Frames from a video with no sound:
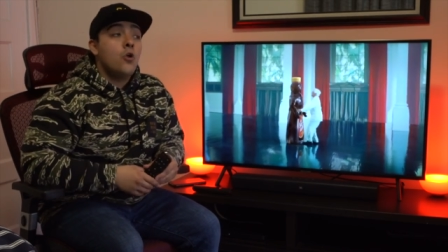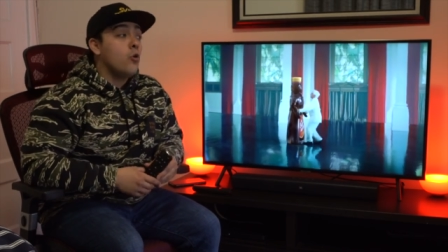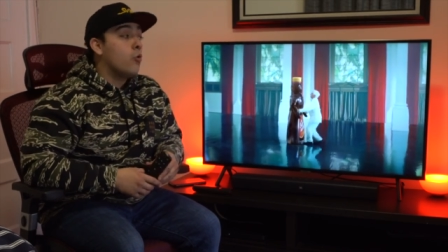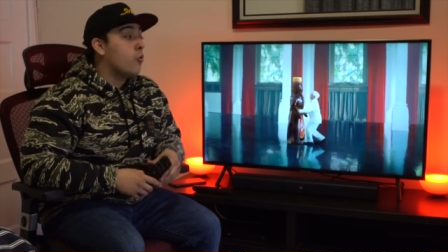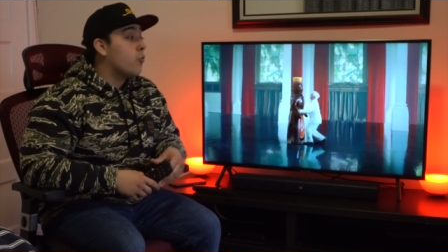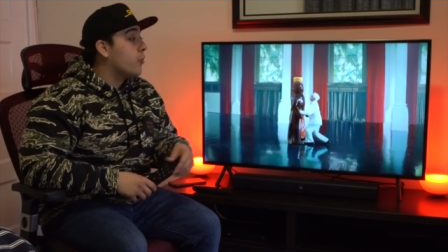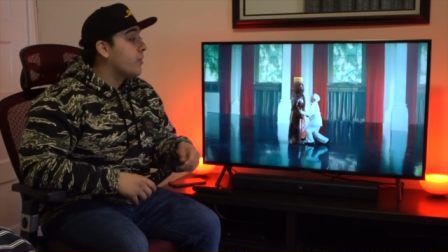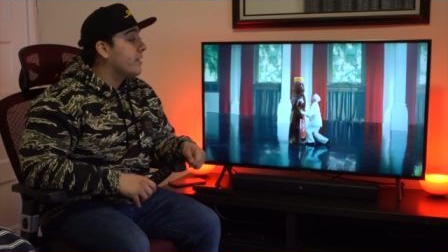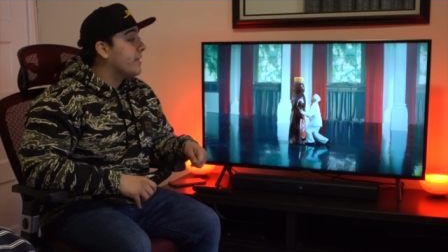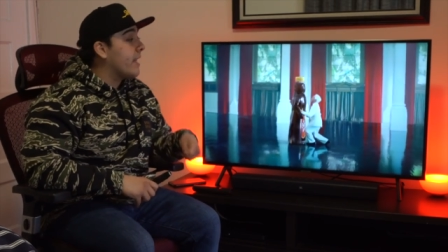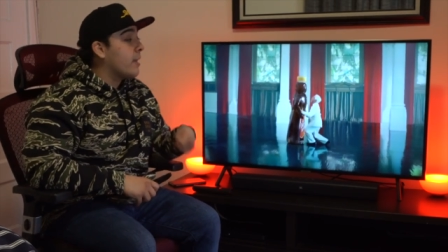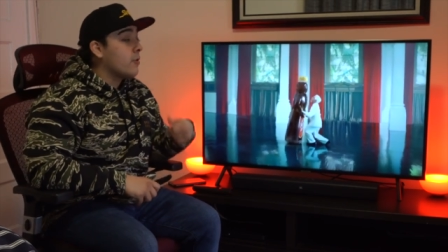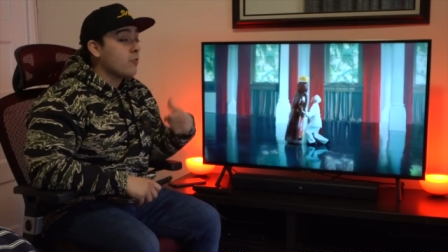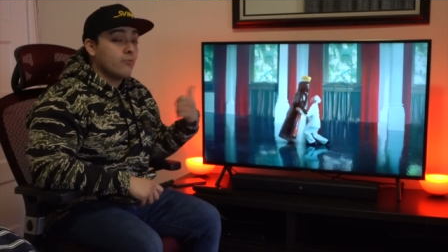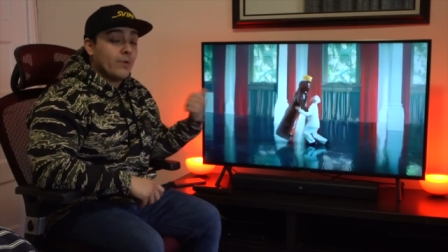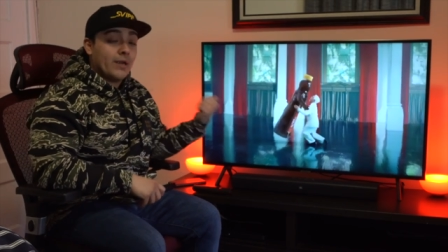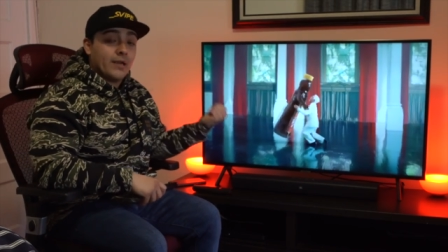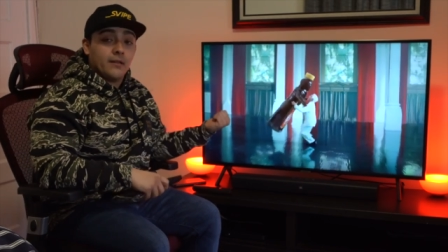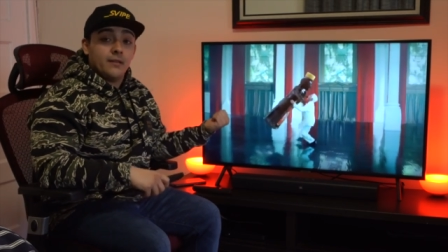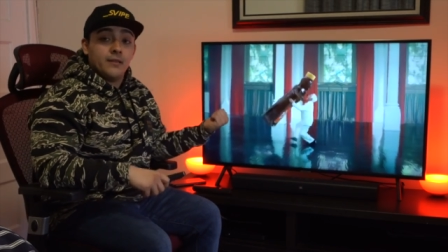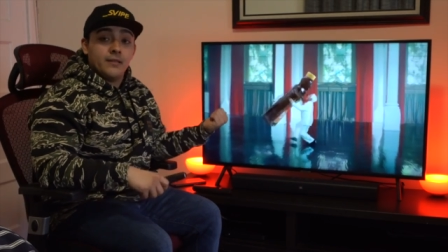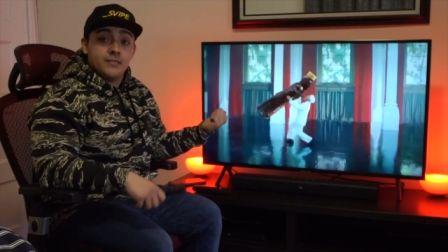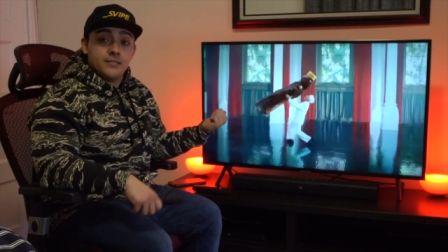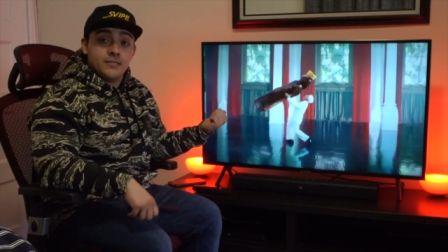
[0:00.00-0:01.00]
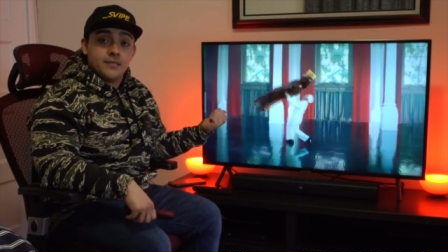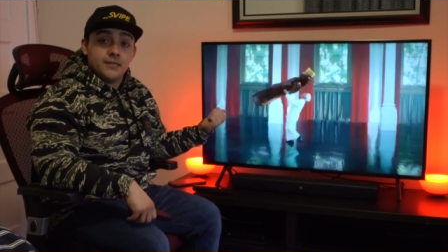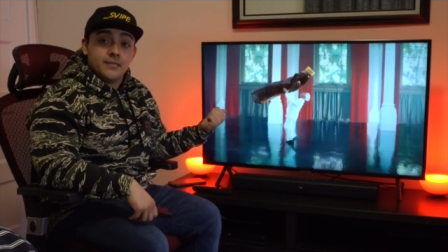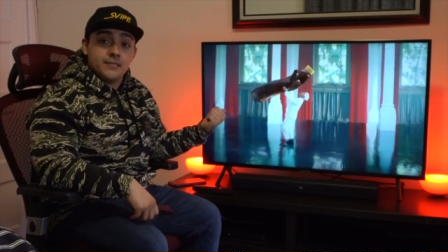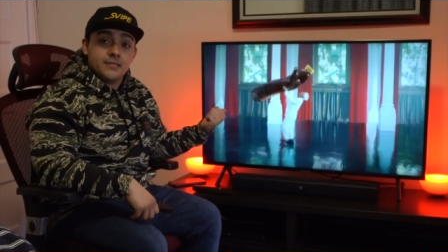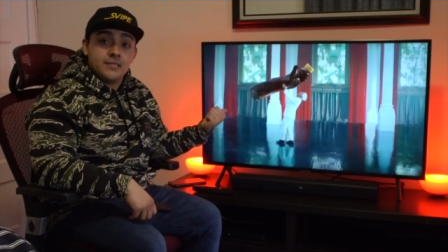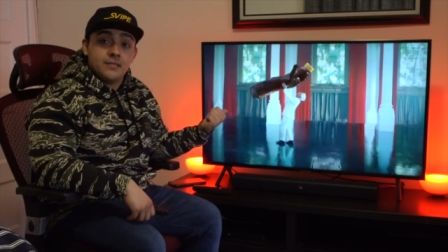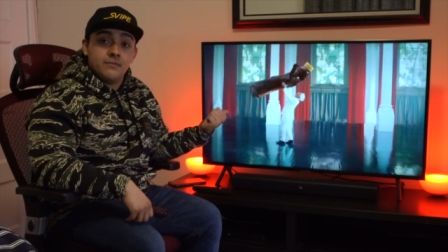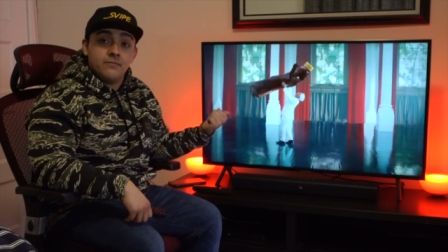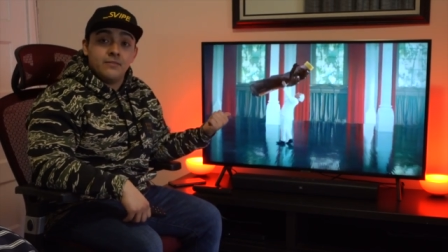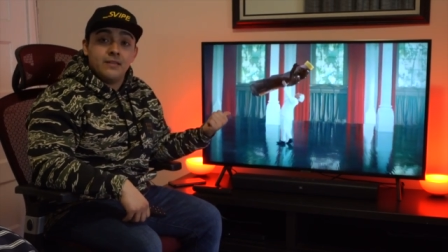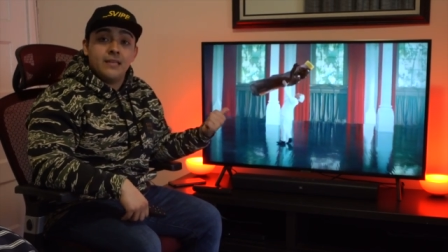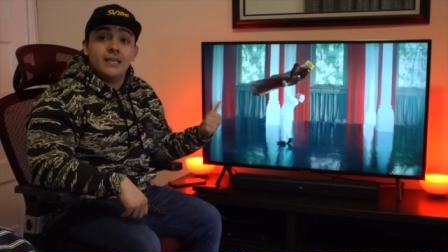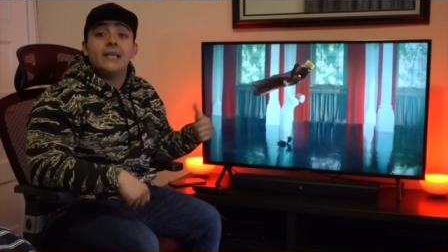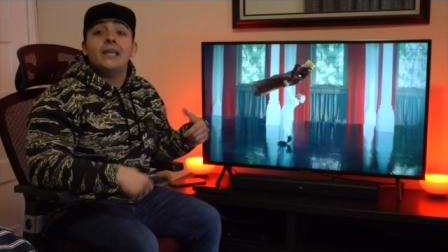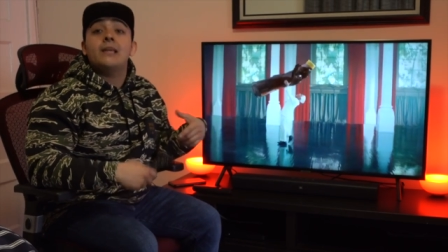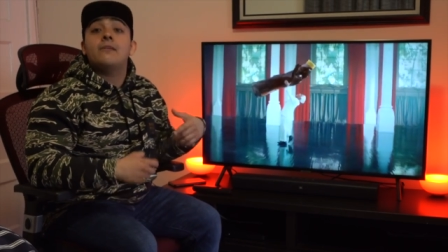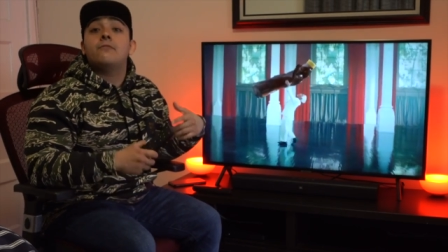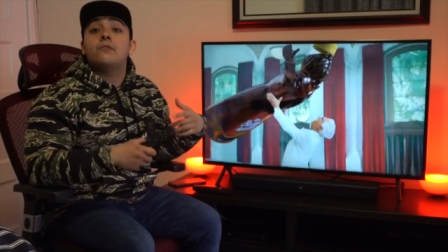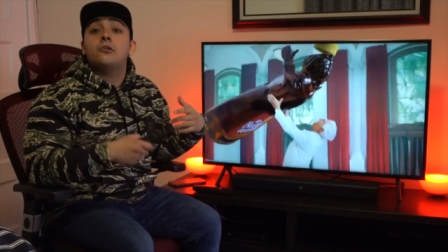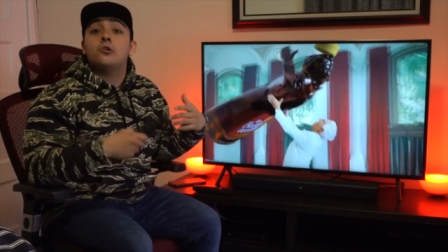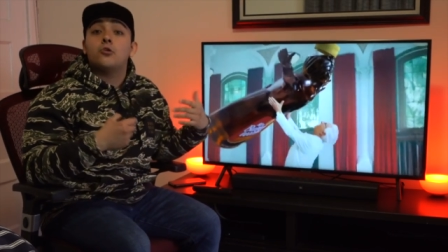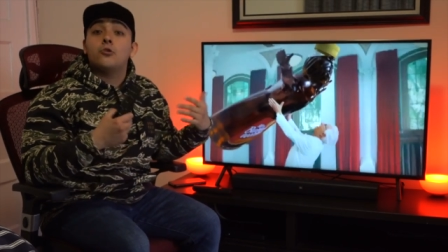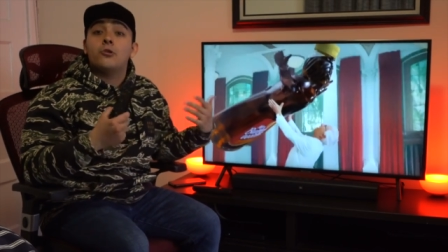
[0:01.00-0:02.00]
or directly into the TV
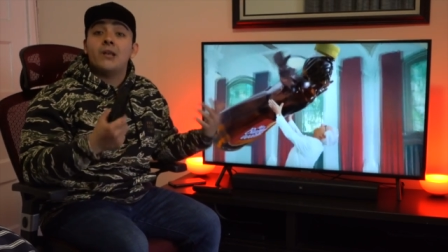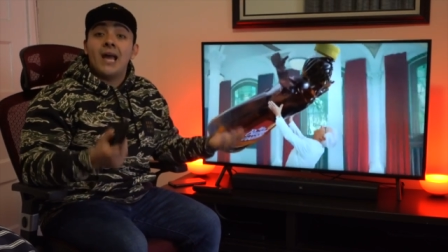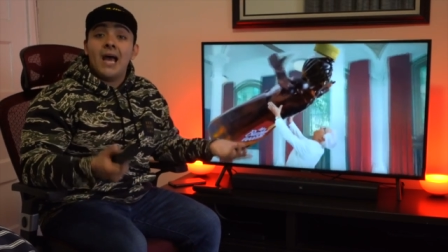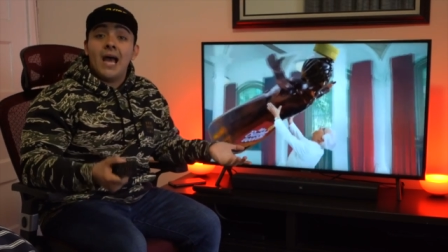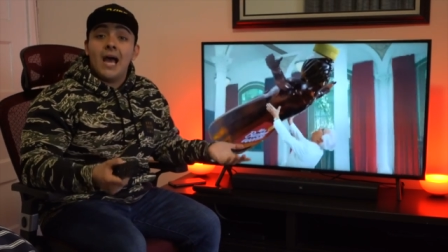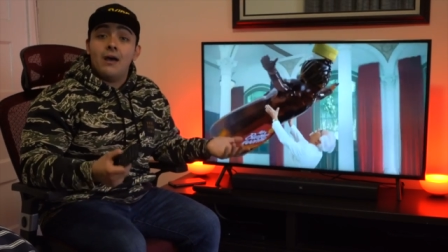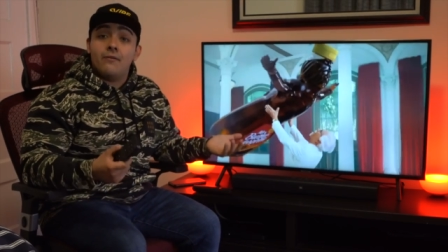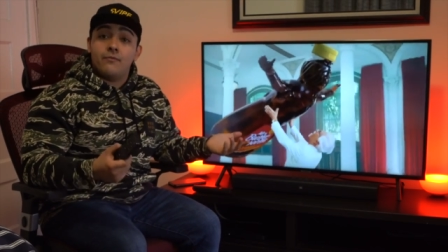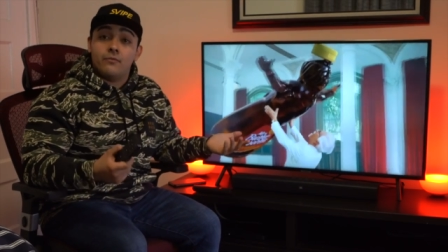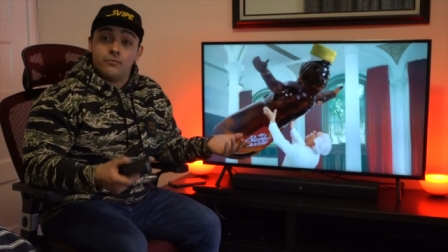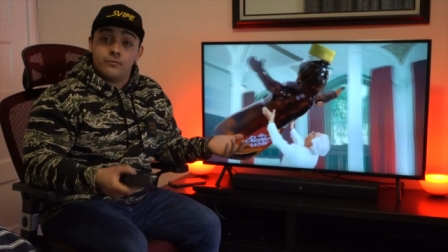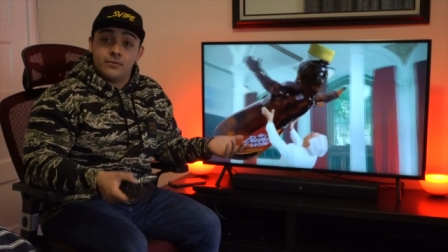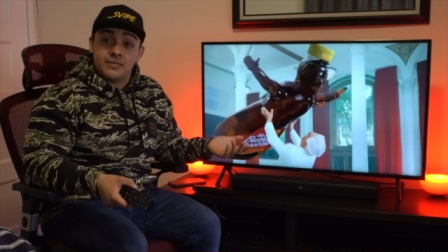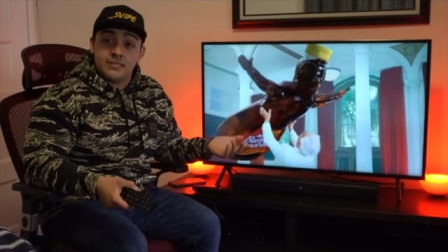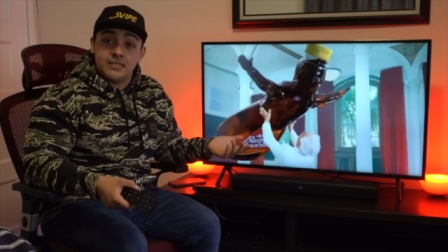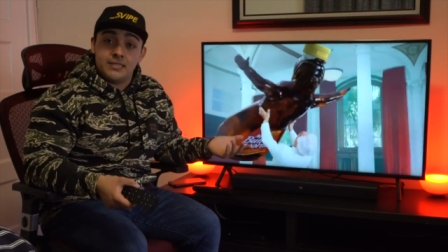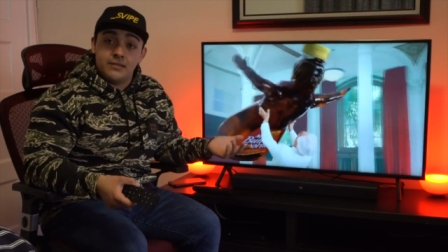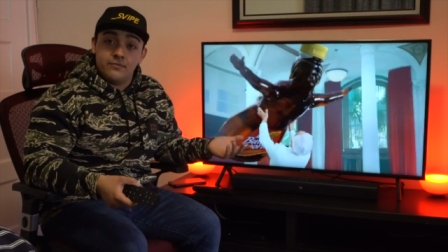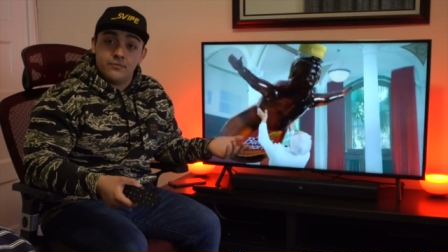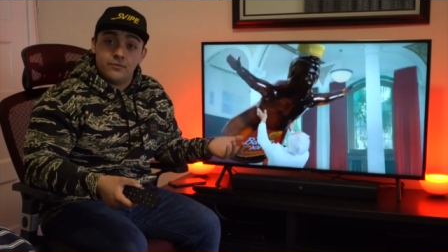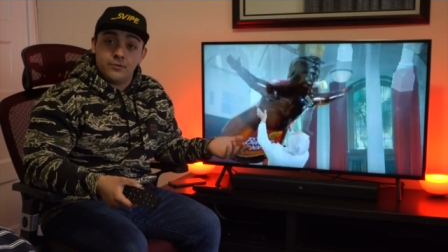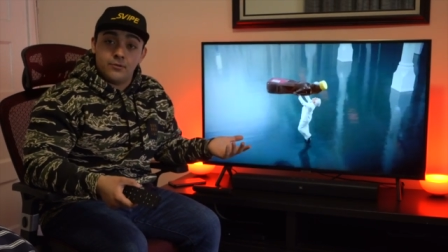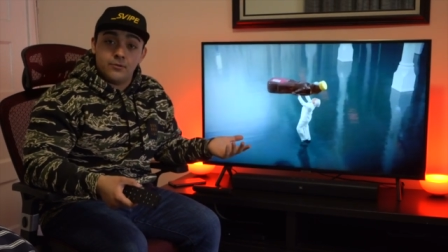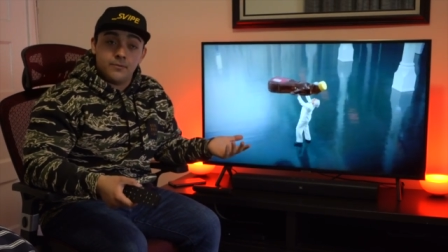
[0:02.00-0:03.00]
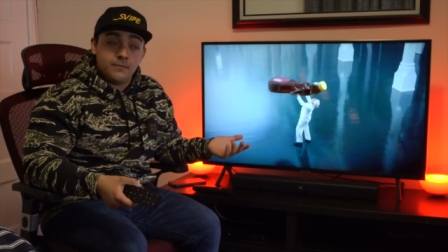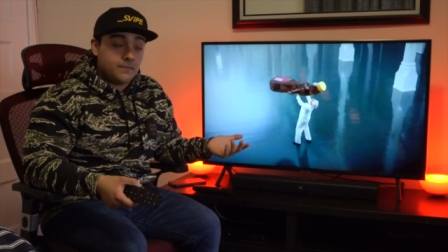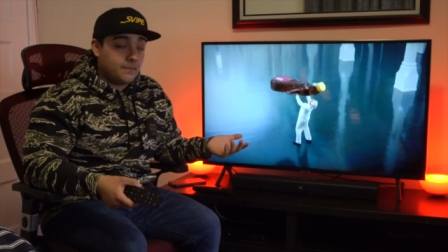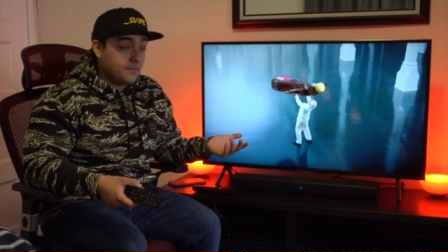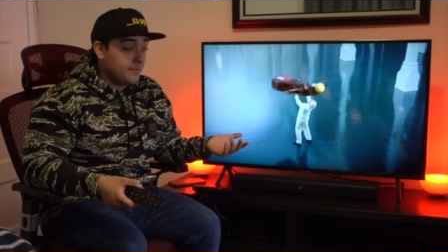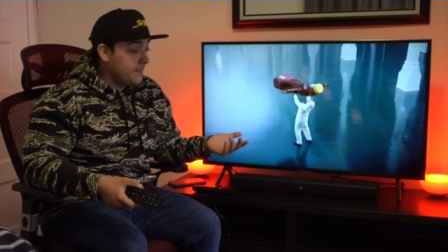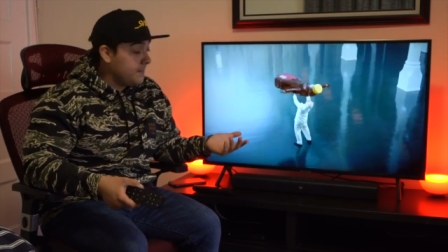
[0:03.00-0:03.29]
if you don't have a receiver.